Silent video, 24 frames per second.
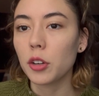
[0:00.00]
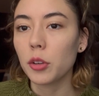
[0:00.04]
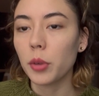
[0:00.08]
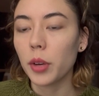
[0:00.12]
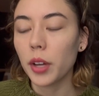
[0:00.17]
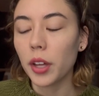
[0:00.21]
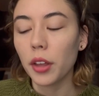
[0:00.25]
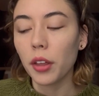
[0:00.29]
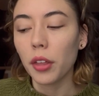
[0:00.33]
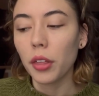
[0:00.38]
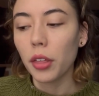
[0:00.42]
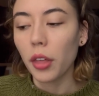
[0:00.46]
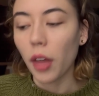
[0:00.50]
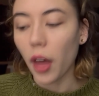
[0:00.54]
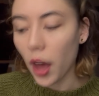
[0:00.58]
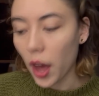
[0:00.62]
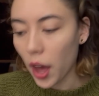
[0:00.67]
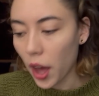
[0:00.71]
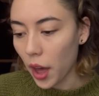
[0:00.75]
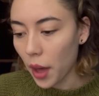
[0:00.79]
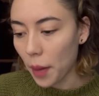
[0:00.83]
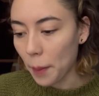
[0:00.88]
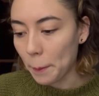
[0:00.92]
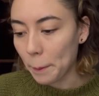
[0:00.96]
with,
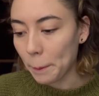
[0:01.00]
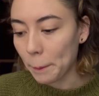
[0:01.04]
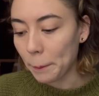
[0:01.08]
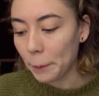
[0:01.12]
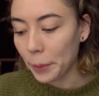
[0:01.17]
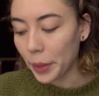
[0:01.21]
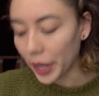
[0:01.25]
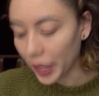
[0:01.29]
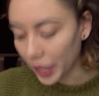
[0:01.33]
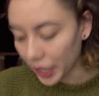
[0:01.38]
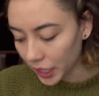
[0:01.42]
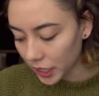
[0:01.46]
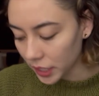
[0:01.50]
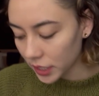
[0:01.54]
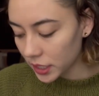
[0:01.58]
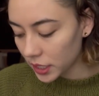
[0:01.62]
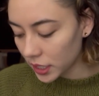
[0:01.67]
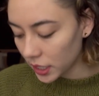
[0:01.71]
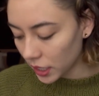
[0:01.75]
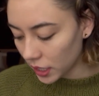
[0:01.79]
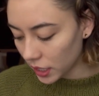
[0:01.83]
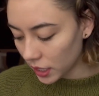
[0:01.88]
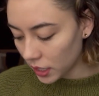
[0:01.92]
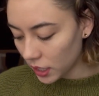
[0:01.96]
but
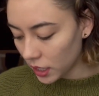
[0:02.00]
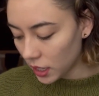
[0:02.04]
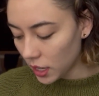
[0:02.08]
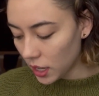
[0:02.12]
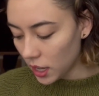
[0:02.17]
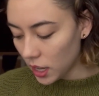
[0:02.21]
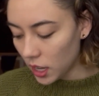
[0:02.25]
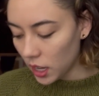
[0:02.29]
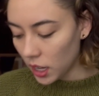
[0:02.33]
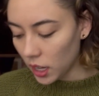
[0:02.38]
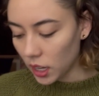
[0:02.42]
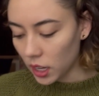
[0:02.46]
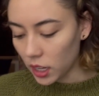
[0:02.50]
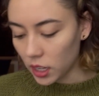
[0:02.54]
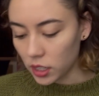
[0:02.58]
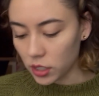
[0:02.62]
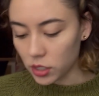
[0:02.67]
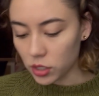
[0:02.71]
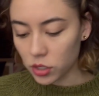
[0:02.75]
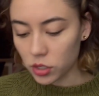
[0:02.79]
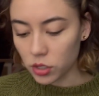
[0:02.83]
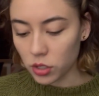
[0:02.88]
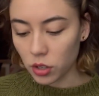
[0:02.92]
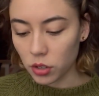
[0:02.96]
it is
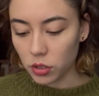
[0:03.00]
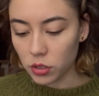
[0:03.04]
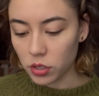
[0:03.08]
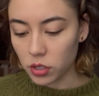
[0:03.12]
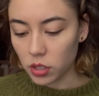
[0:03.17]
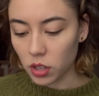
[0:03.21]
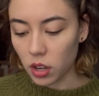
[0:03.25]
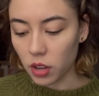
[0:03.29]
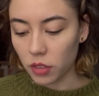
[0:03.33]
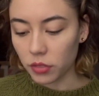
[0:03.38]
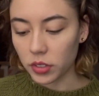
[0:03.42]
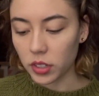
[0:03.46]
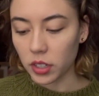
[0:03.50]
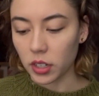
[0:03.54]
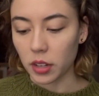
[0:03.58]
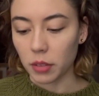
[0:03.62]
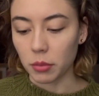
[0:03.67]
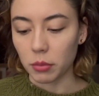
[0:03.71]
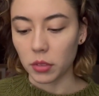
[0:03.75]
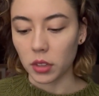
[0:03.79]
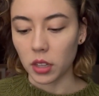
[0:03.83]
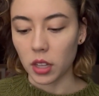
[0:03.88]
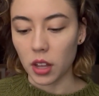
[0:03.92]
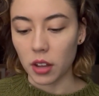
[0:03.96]
so soft and
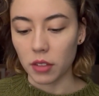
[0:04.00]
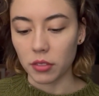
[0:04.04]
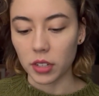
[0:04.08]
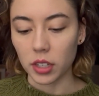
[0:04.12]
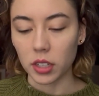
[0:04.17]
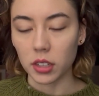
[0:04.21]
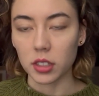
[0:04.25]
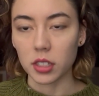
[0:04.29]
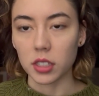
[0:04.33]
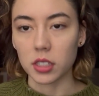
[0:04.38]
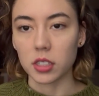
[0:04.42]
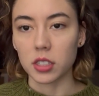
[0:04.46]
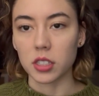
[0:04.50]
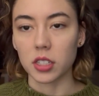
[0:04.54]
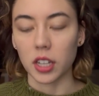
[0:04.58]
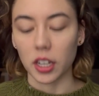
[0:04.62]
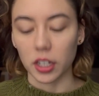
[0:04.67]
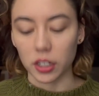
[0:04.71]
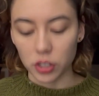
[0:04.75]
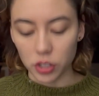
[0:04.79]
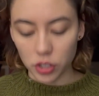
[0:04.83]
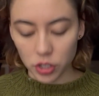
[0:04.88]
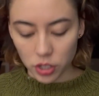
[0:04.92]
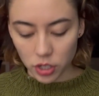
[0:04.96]
I'm loving this
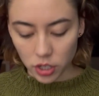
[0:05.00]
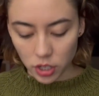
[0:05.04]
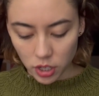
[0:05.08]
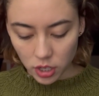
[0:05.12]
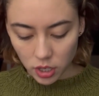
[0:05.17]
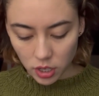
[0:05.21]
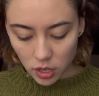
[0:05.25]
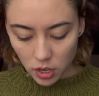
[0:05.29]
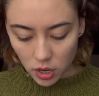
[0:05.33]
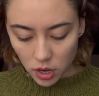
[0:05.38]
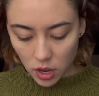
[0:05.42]
texture.